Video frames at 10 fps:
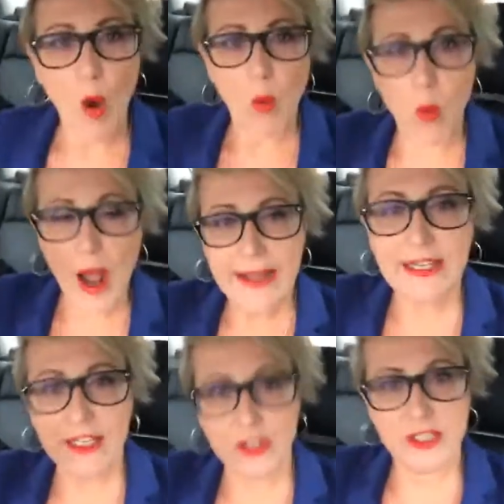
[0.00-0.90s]
1
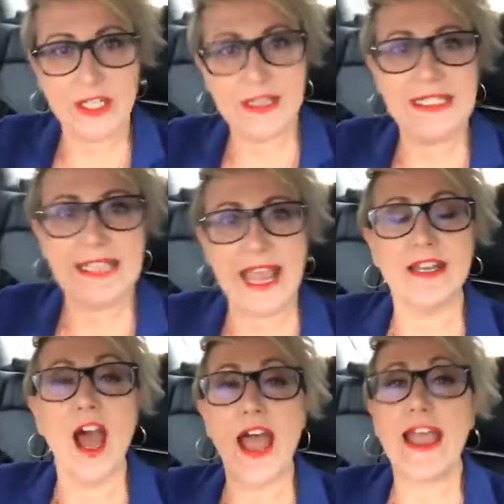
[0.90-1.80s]
year to the date,
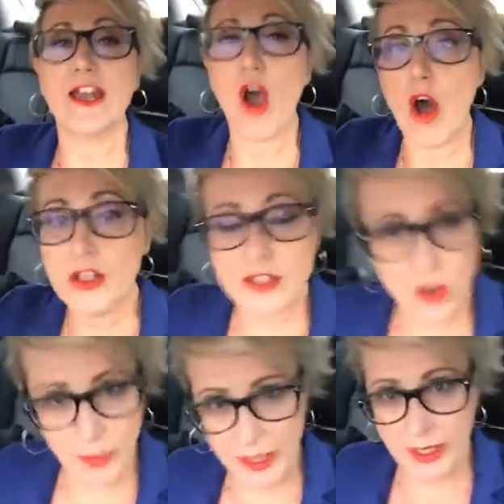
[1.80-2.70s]
I had also
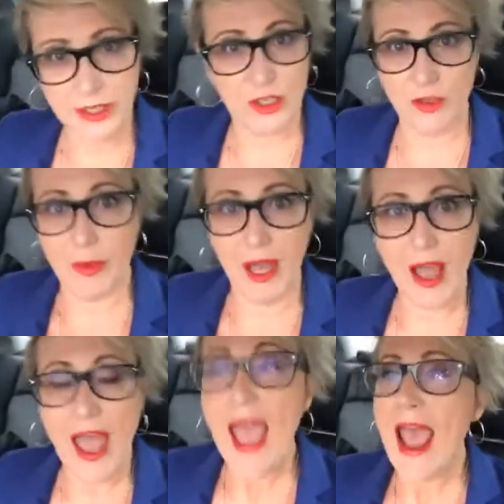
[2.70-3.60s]
been in Cuba
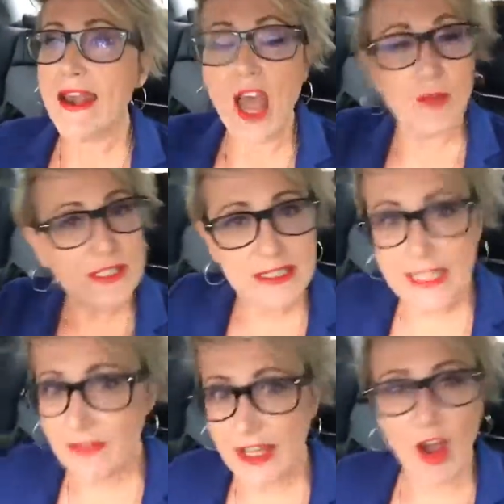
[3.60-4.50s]
and I was
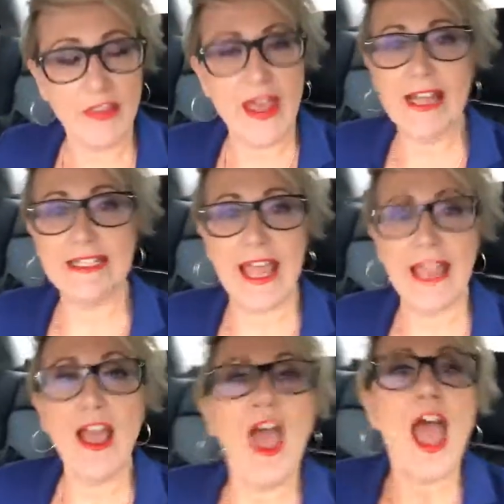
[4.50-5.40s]
leaving on that
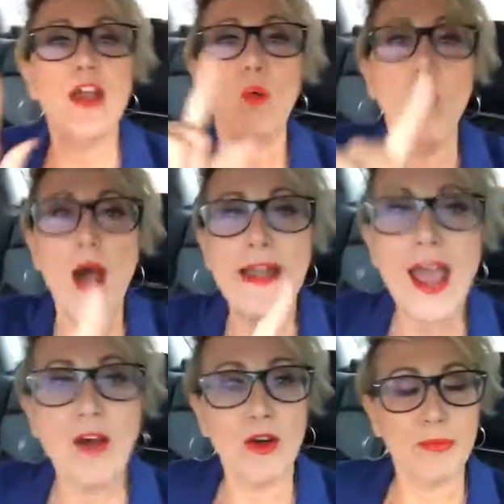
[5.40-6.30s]
day, and 1
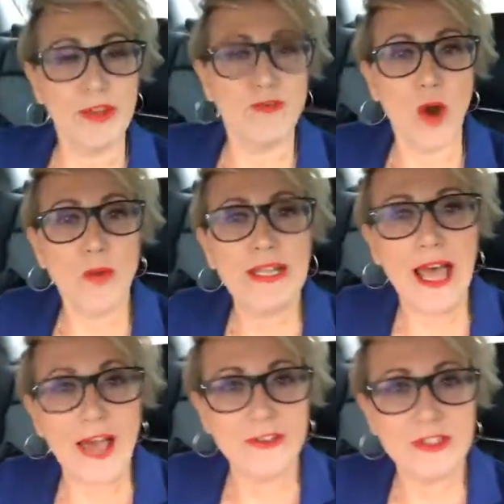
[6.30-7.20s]
hour before we
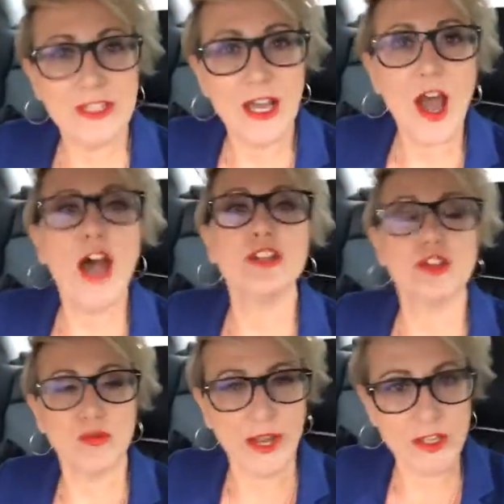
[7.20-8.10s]
left, a
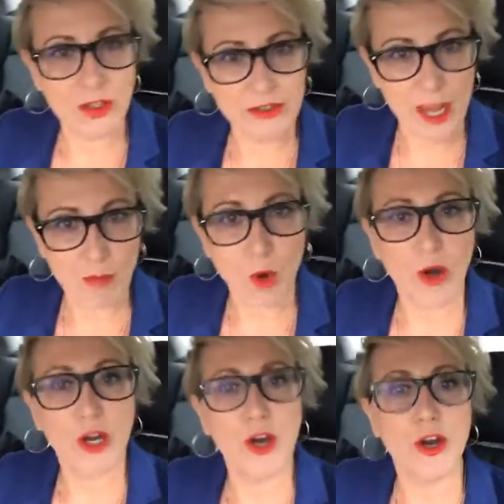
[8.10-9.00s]
torrential downpour
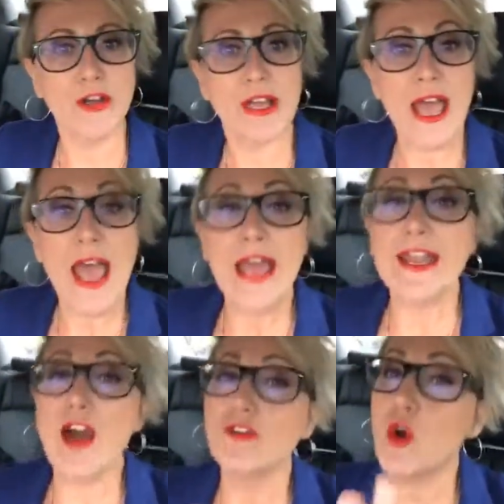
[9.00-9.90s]
occurred.
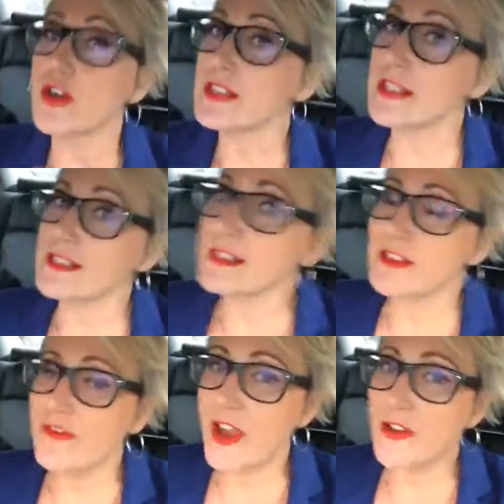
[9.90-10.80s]
Now, of course, this is a
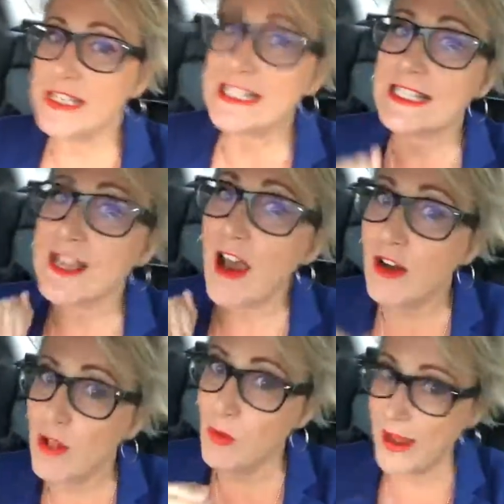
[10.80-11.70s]
very
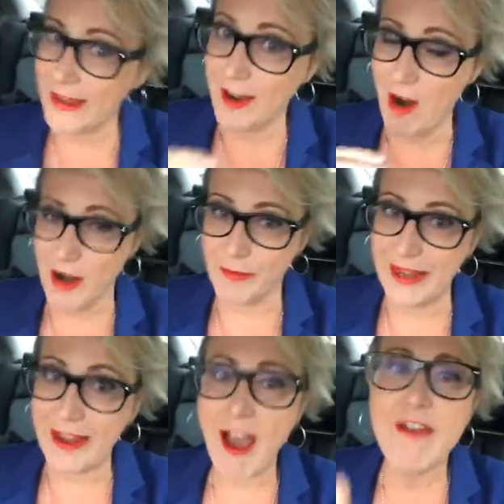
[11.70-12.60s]
subtle wink,
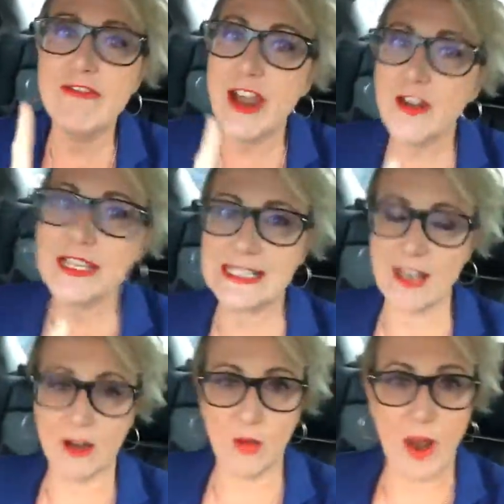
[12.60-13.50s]
Army, a very
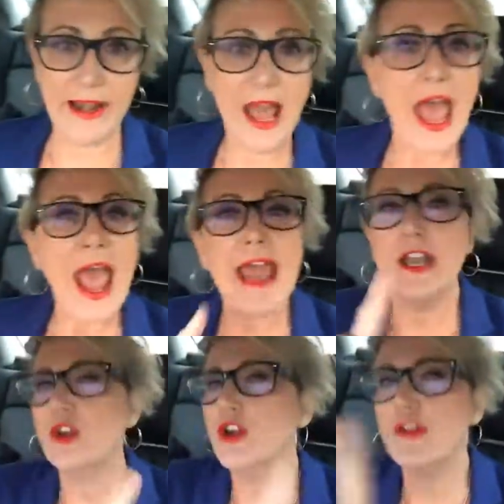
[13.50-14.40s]
subtle one. And it
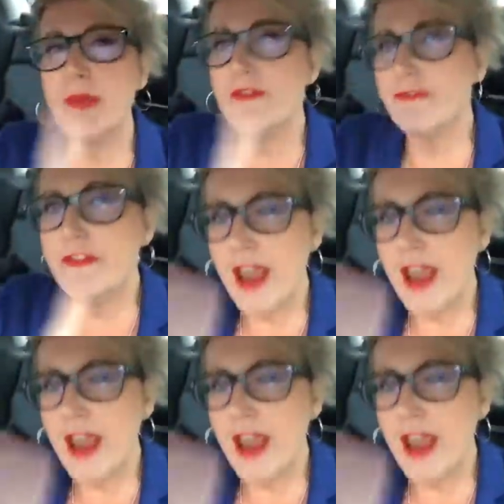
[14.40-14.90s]
could have been